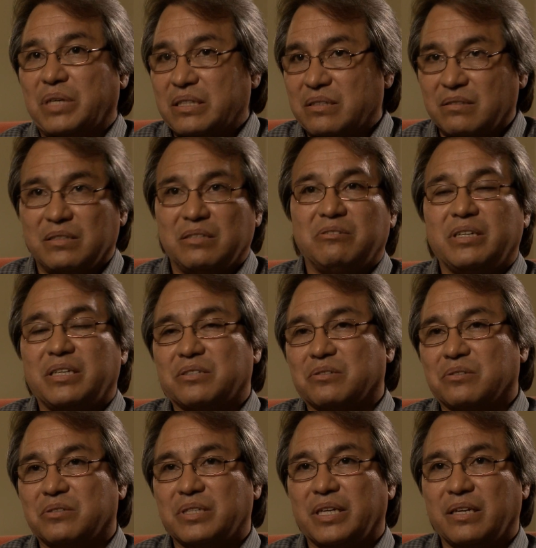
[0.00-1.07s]
based on
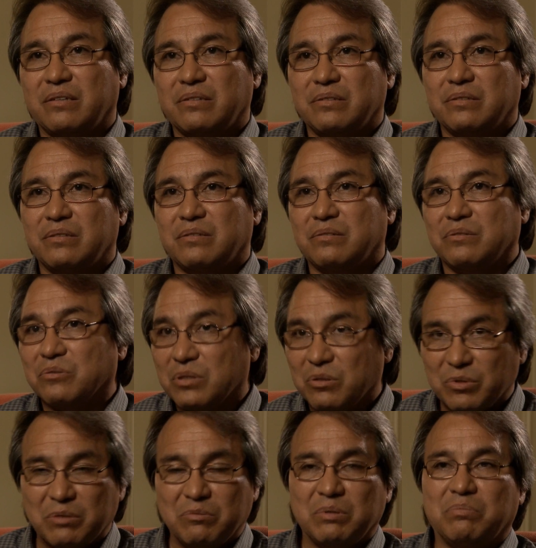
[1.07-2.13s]
international standards through the
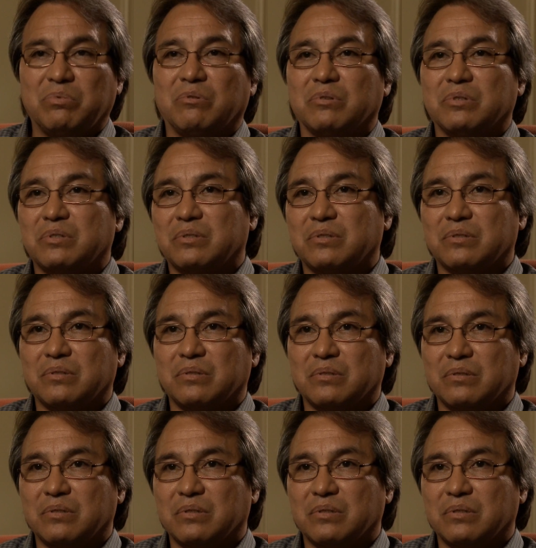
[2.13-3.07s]
written reports